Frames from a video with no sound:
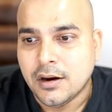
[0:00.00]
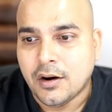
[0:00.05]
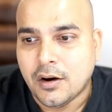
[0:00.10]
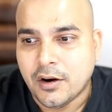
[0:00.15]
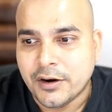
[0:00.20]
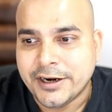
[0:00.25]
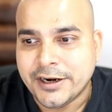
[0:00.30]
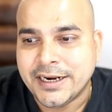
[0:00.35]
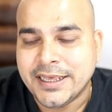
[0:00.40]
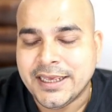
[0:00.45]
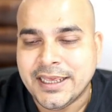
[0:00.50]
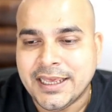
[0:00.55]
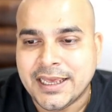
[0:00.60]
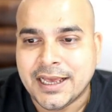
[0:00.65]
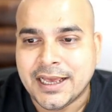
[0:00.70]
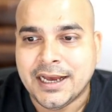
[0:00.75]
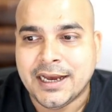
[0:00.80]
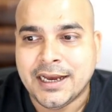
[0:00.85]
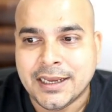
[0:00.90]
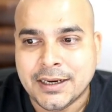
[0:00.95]
already
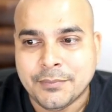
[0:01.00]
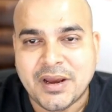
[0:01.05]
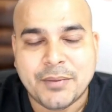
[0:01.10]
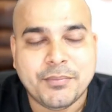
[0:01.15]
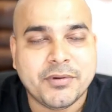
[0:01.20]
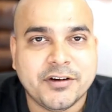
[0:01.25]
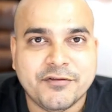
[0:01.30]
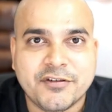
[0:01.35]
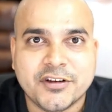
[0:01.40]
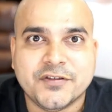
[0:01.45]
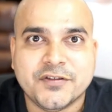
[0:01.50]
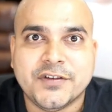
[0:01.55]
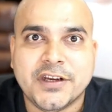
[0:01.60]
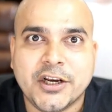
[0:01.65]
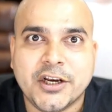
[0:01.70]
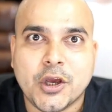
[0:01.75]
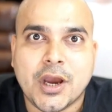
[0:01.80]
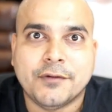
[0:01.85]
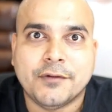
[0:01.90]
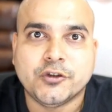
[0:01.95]
in my previous
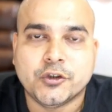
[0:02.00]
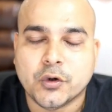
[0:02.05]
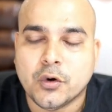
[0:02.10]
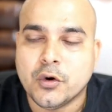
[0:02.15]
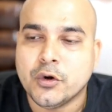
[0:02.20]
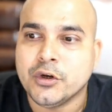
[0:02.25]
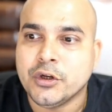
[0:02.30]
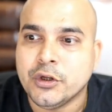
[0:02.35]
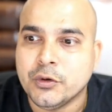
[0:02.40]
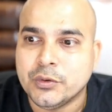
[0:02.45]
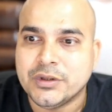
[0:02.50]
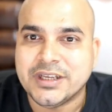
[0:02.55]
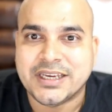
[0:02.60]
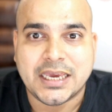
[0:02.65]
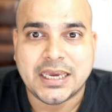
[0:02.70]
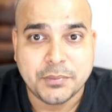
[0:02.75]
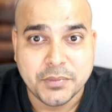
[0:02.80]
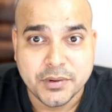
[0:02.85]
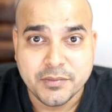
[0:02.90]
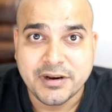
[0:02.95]
video I've shown you the
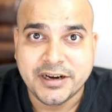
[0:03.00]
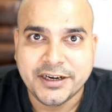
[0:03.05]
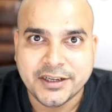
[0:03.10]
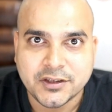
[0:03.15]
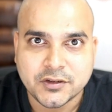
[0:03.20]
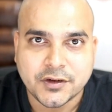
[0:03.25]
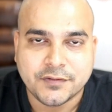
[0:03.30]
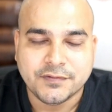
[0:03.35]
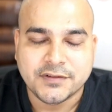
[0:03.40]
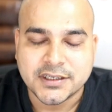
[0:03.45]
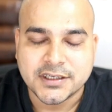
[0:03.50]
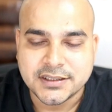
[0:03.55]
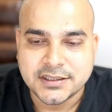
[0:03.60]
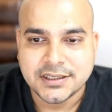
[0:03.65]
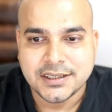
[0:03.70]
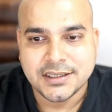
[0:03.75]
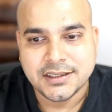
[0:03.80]
capabilities of this.